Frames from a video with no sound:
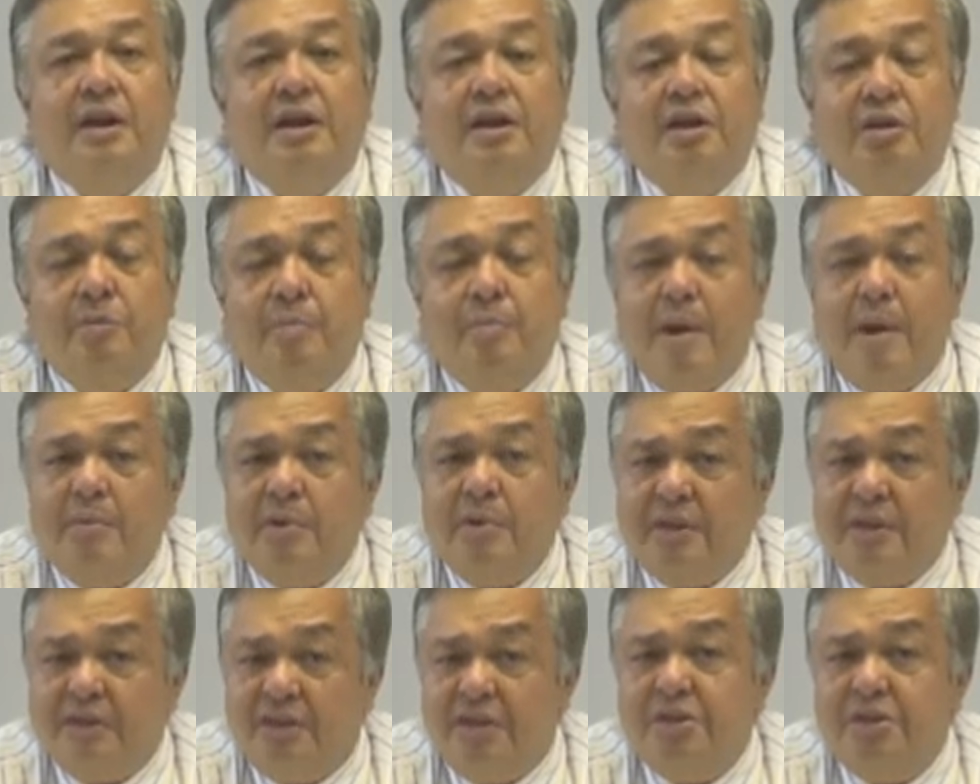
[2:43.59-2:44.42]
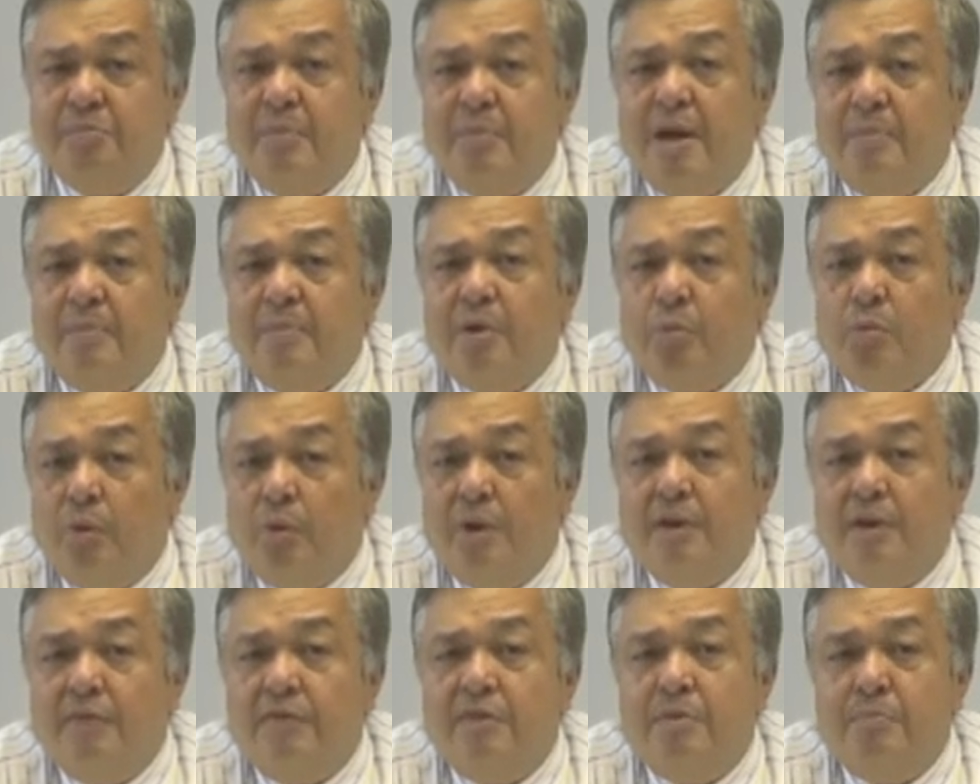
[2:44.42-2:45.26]
remembering this might be one
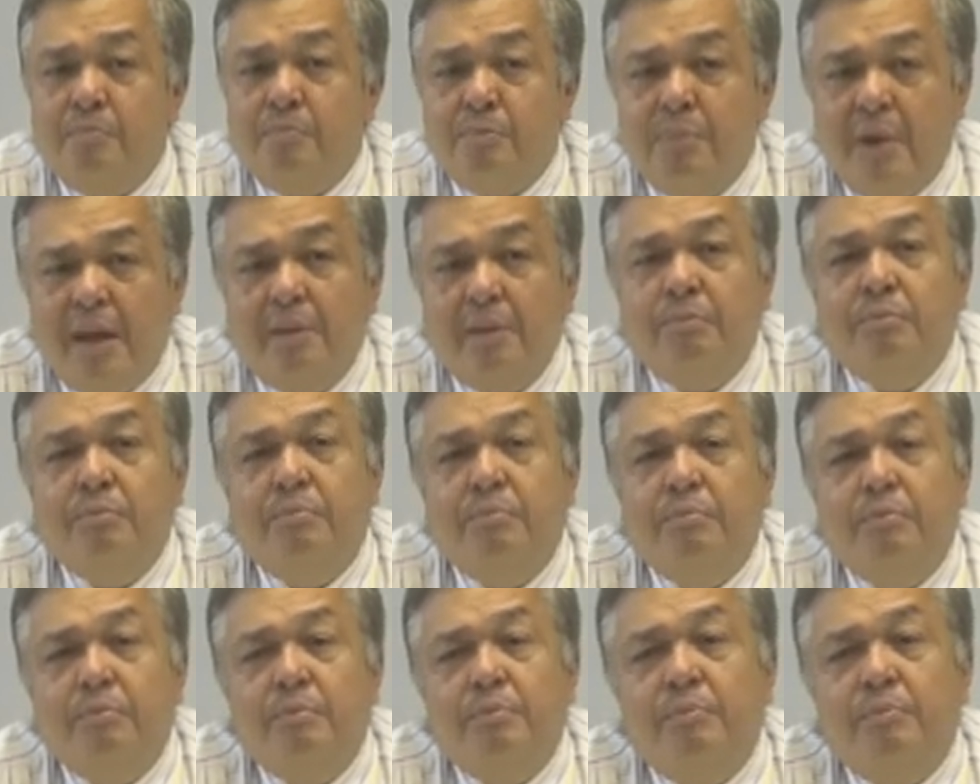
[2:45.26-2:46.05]
of the main